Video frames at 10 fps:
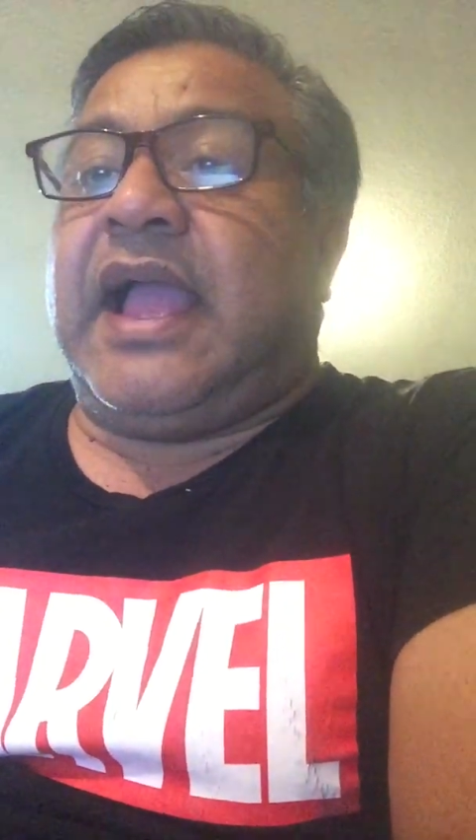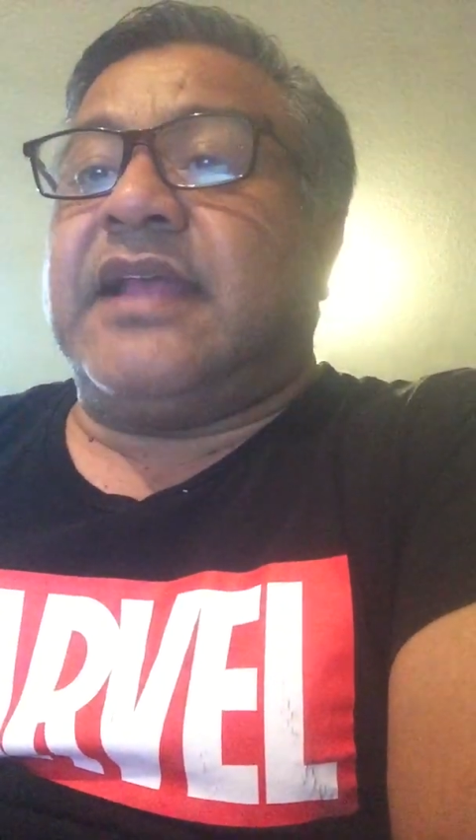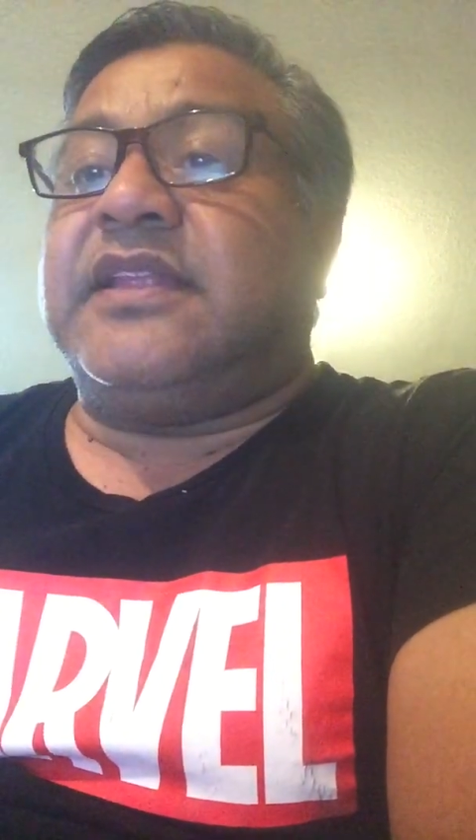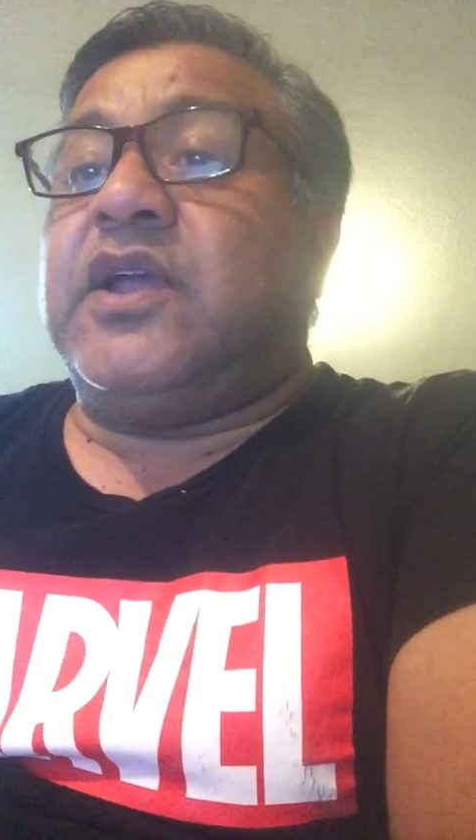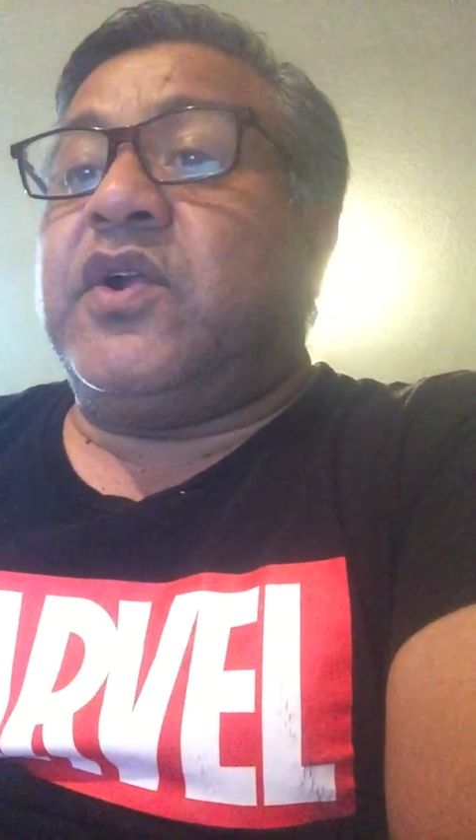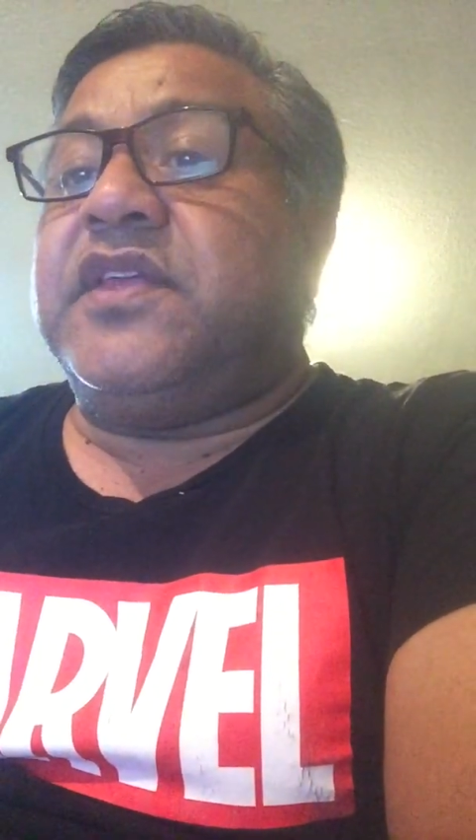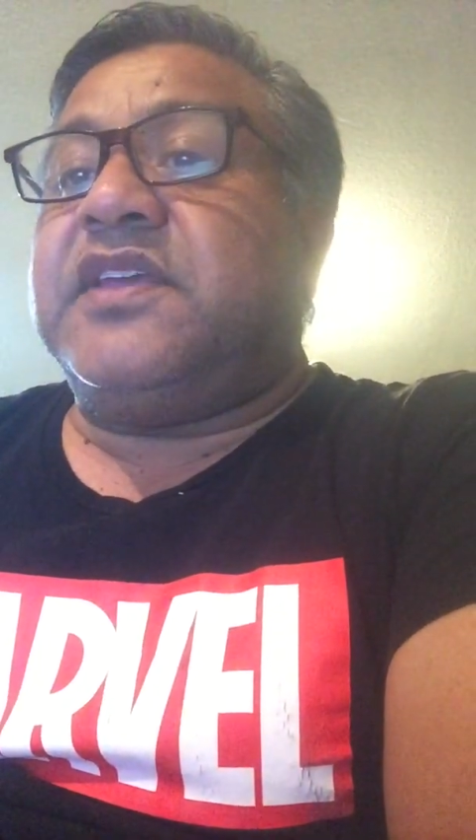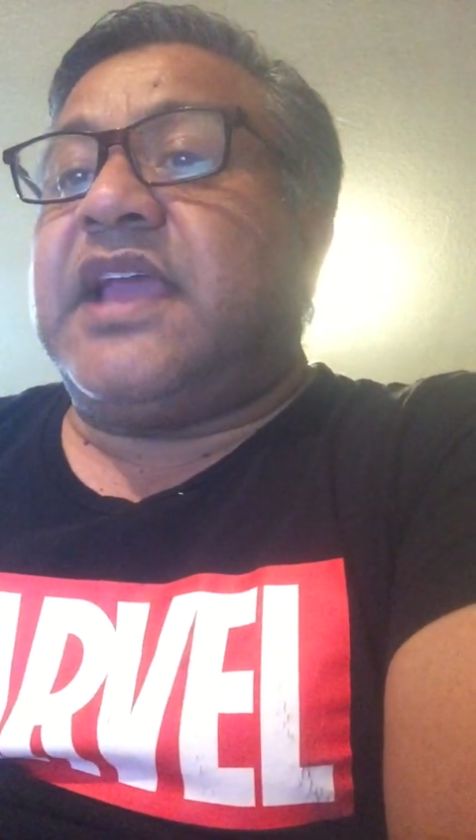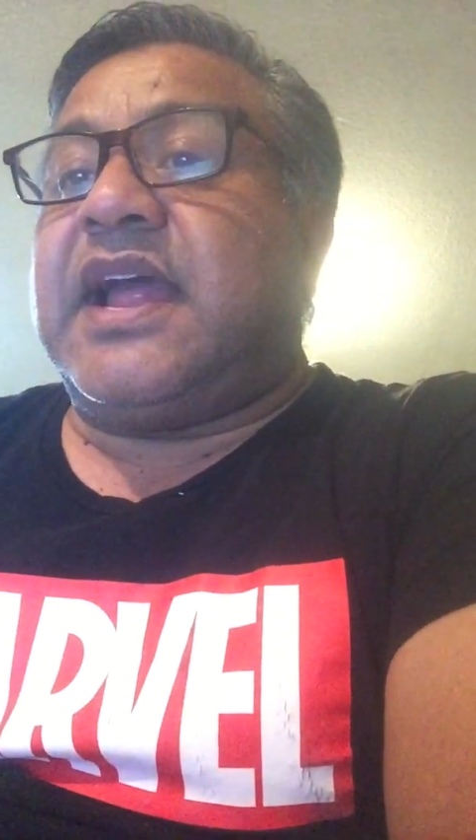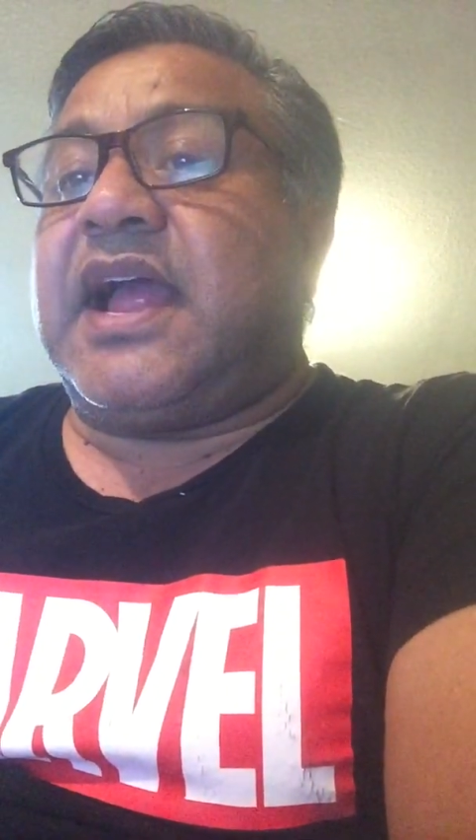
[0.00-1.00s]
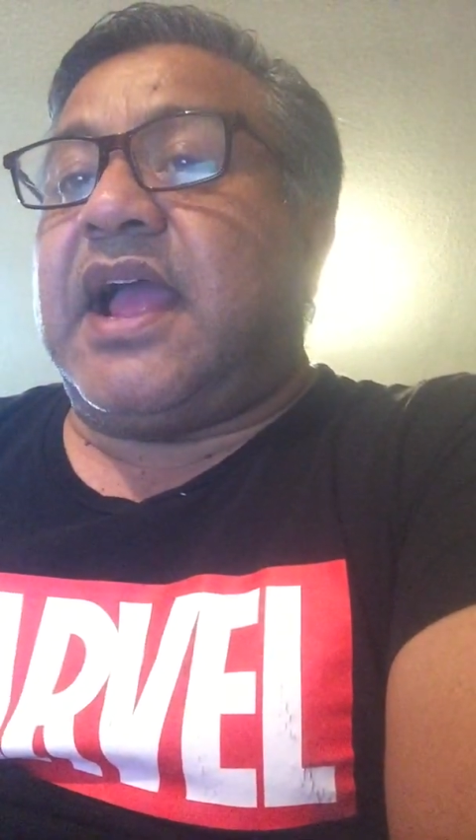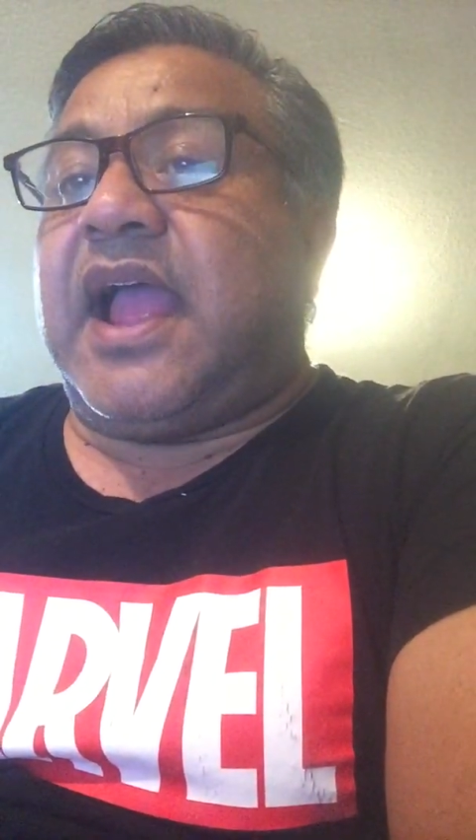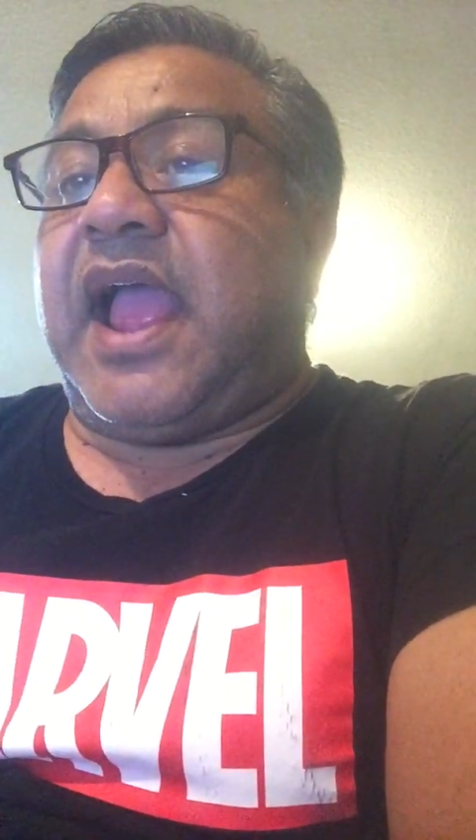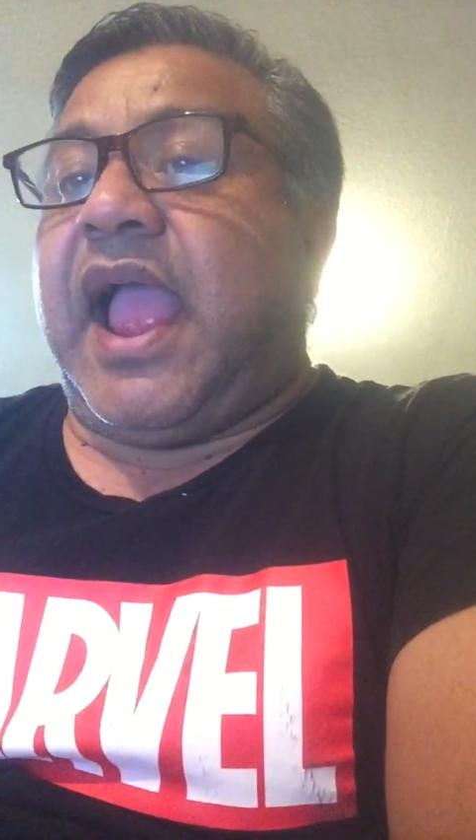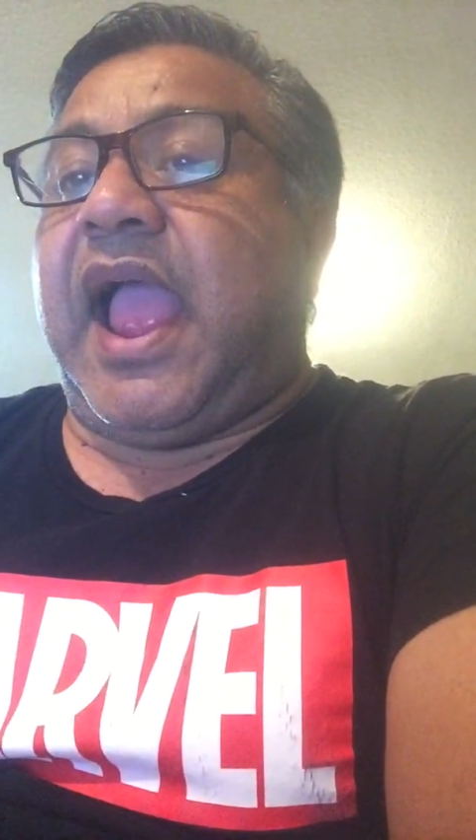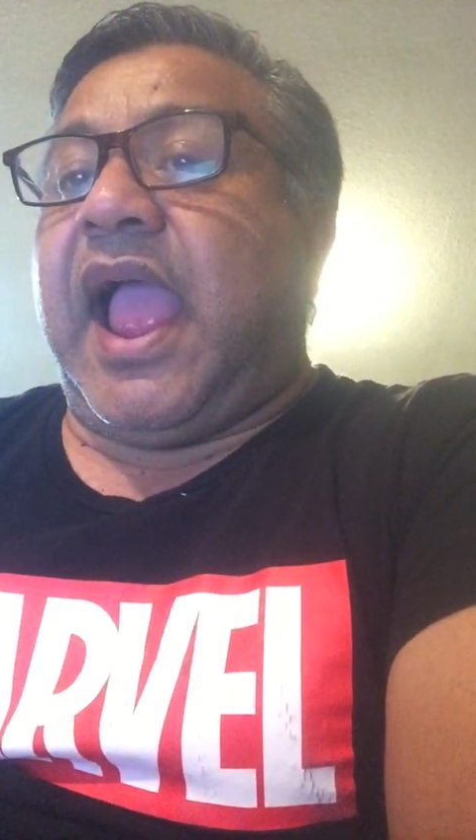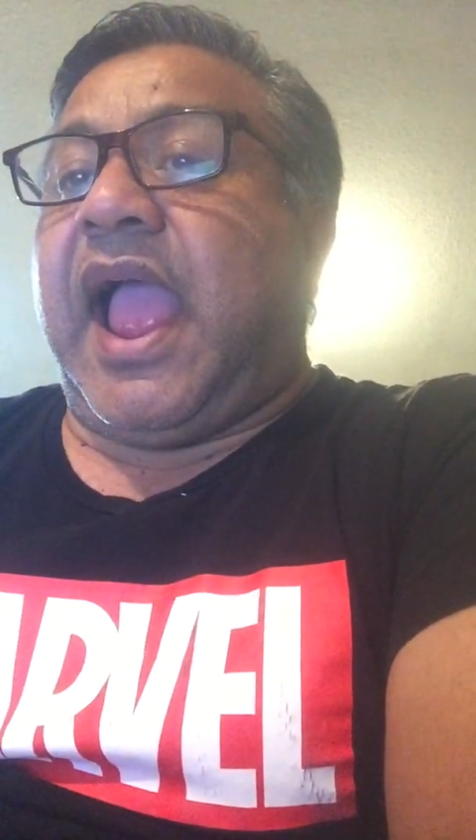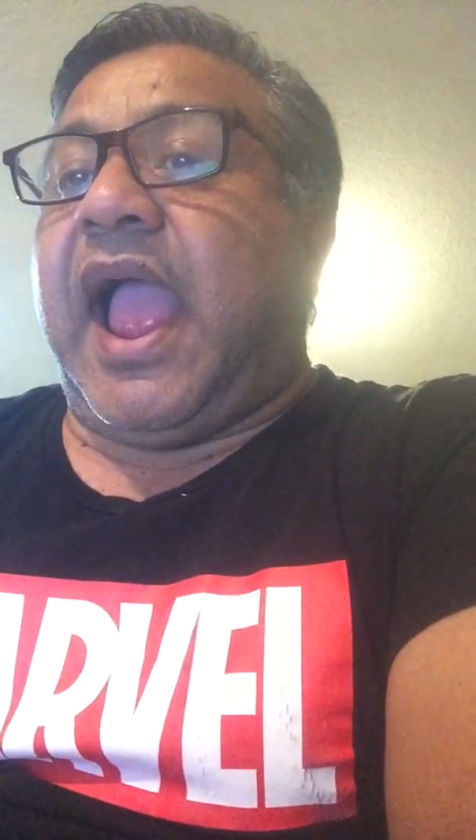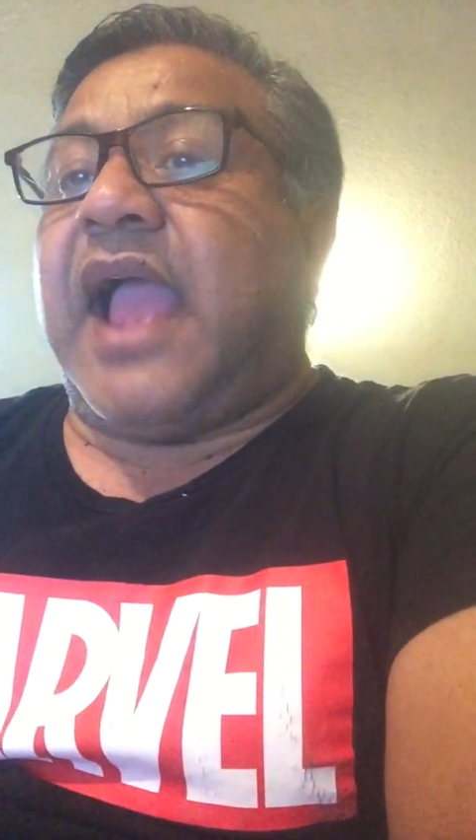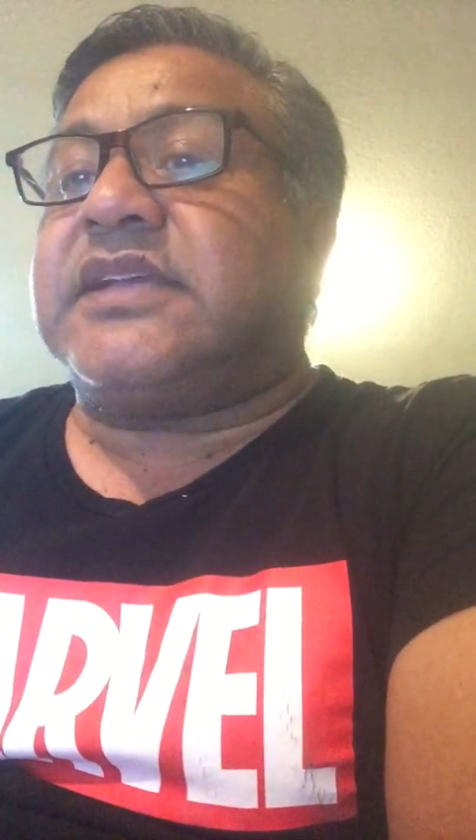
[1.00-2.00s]
and the order the
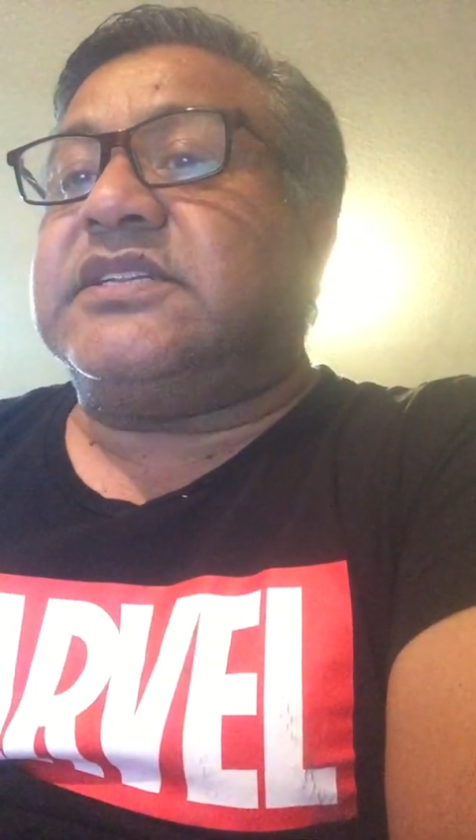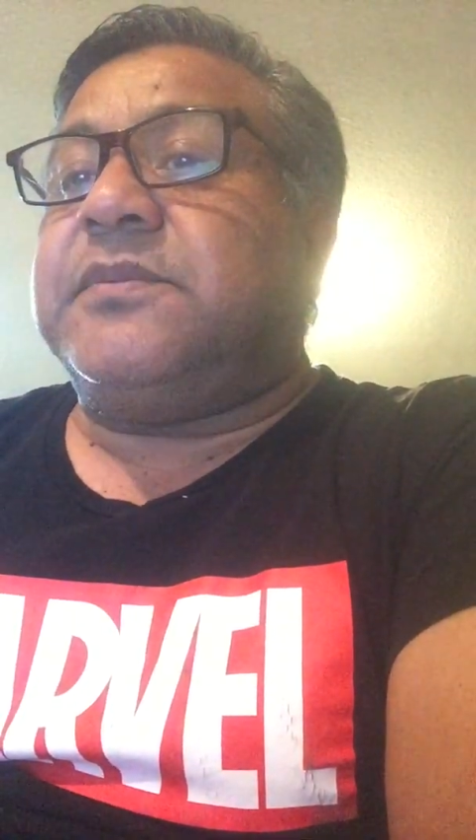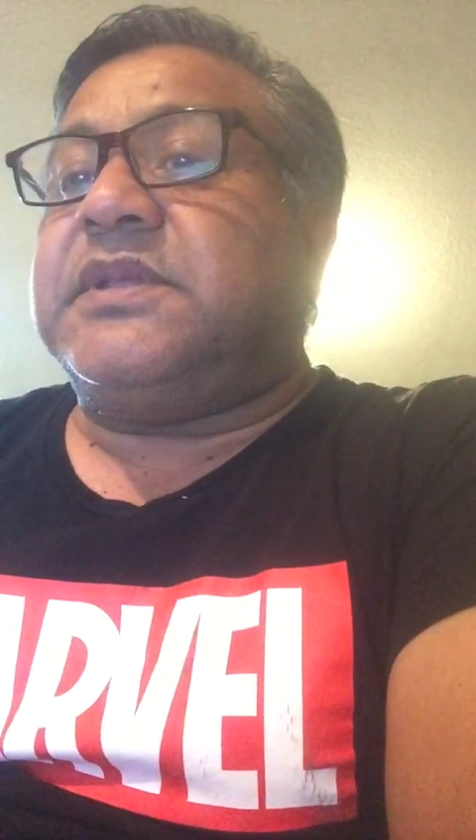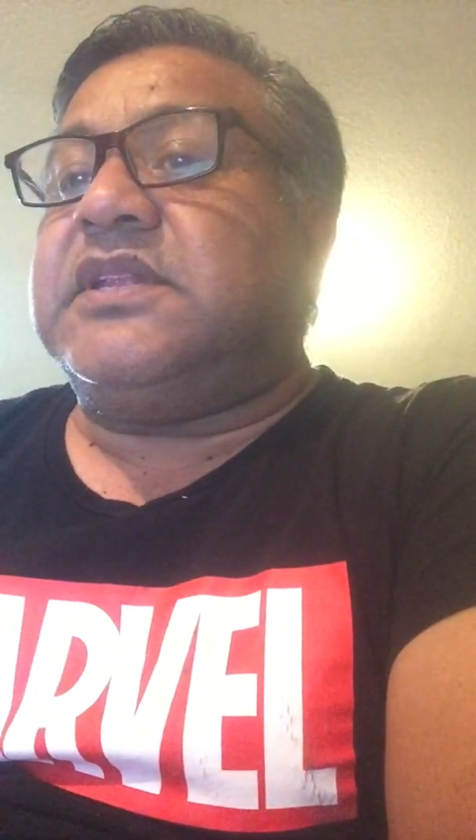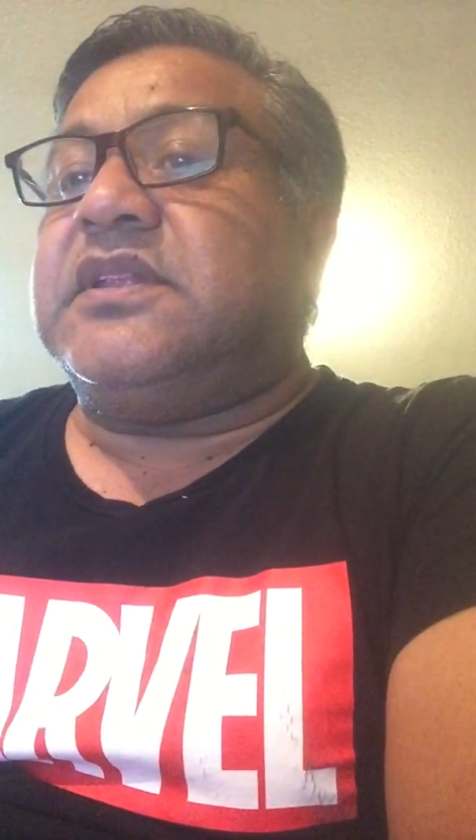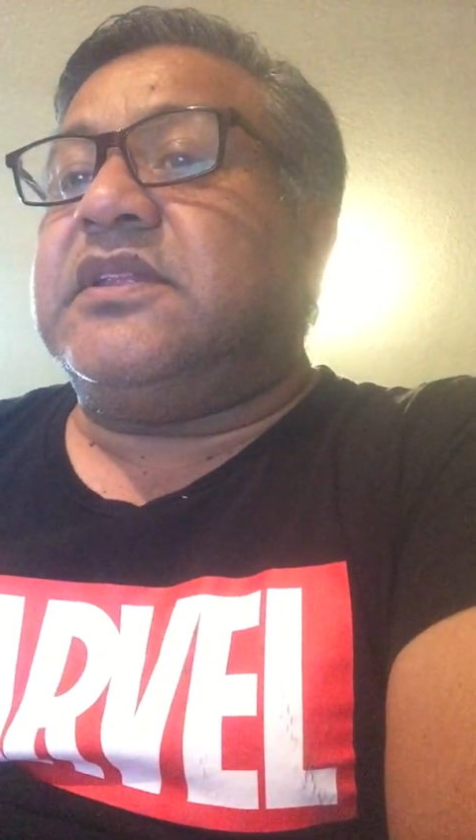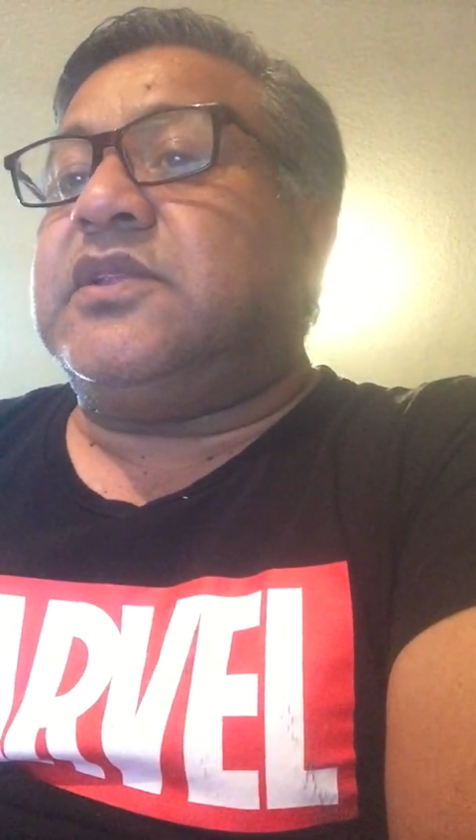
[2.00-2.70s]
activity